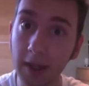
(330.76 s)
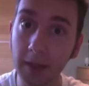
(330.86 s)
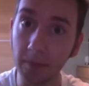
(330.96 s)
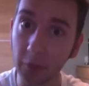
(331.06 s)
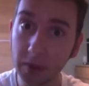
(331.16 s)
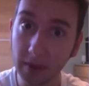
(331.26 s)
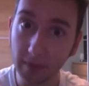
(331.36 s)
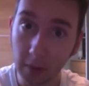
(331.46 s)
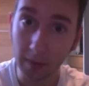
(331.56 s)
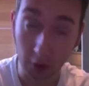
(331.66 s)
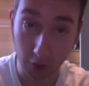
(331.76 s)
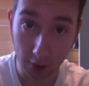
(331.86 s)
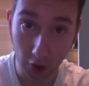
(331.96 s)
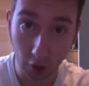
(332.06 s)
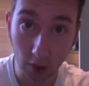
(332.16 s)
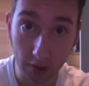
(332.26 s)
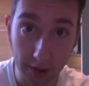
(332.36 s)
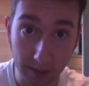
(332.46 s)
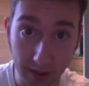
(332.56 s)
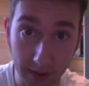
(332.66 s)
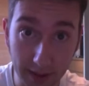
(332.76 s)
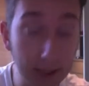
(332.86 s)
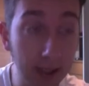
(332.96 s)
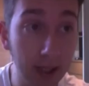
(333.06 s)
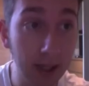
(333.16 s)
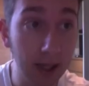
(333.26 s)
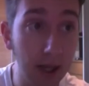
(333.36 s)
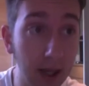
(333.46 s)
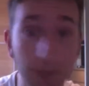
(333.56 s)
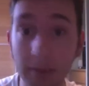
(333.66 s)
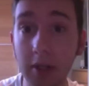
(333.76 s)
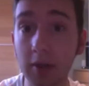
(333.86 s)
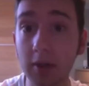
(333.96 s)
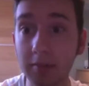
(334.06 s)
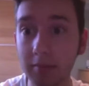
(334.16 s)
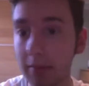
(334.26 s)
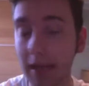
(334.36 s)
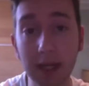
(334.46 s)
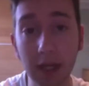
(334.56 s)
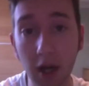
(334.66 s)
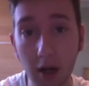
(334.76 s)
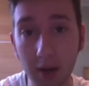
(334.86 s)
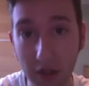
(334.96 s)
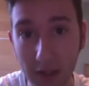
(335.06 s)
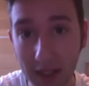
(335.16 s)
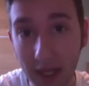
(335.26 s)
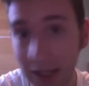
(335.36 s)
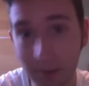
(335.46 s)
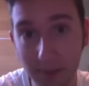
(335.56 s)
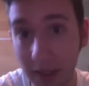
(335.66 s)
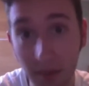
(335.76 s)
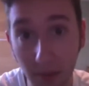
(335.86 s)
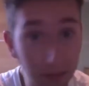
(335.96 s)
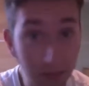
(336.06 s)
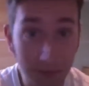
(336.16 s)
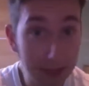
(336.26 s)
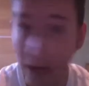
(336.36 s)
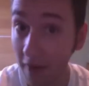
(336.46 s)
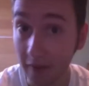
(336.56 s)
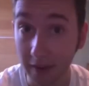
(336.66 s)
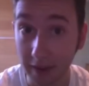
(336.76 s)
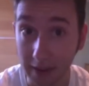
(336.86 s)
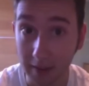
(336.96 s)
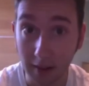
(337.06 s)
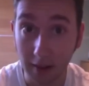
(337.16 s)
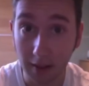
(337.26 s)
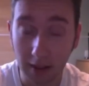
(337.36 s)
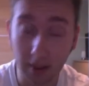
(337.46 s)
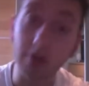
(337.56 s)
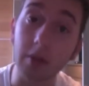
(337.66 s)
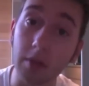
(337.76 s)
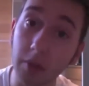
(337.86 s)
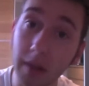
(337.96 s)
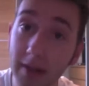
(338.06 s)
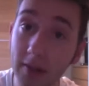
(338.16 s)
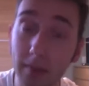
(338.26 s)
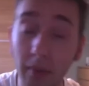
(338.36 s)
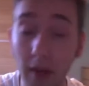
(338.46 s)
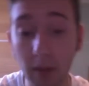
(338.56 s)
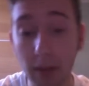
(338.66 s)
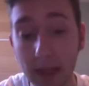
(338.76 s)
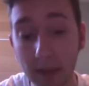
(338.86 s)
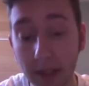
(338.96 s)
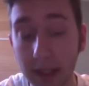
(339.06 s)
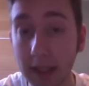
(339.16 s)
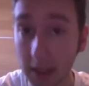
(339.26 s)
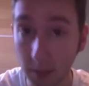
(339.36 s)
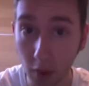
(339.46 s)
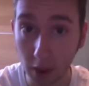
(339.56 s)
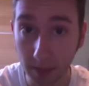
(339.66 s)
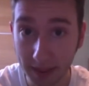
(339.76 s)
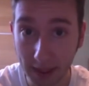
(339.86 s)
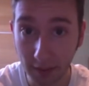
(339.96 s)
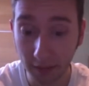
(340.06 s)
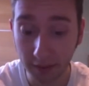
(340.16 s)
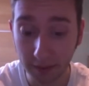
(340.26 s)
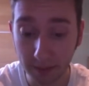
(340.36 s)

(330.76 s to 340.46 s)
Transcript: Using the food bank should be a short-term thing, because it can't sustain people indefinitely. It's got to come to an end at some point where people need to support themselves.